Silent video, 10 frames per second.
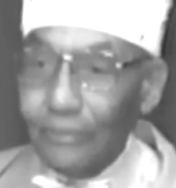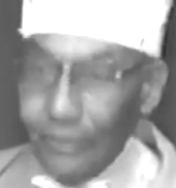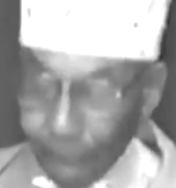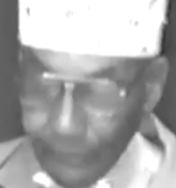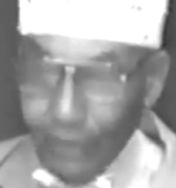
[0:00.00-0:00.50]

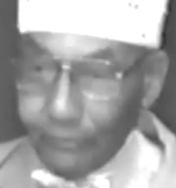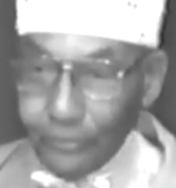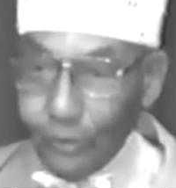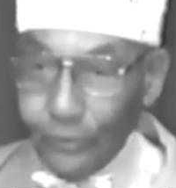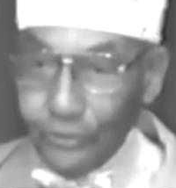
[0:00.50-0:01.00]
If I
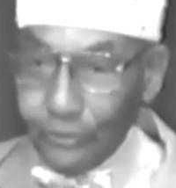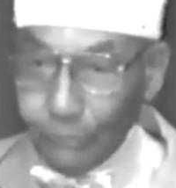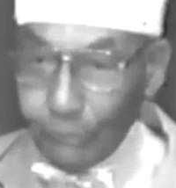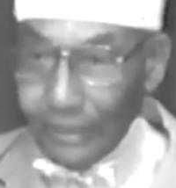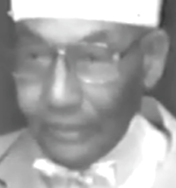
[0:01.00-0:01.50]
was going to
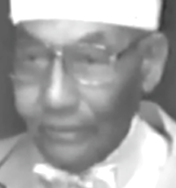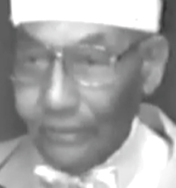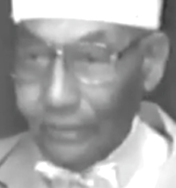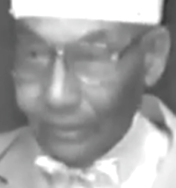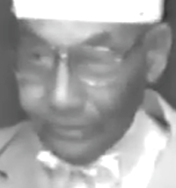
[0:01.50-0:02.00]
wait
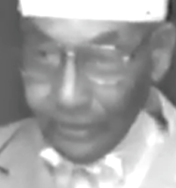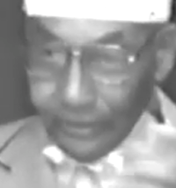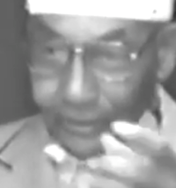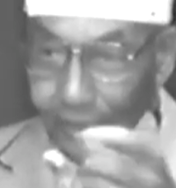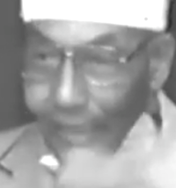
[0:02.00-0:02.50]
until
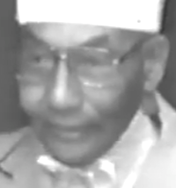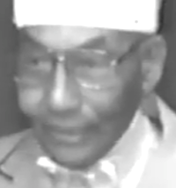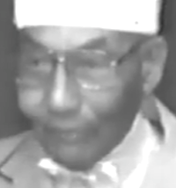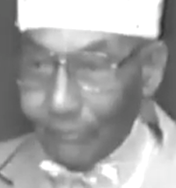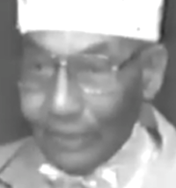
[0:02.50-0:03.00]
the God
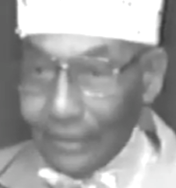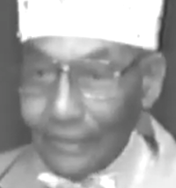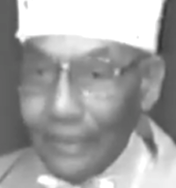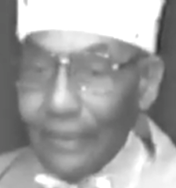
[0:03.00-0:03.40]
come back.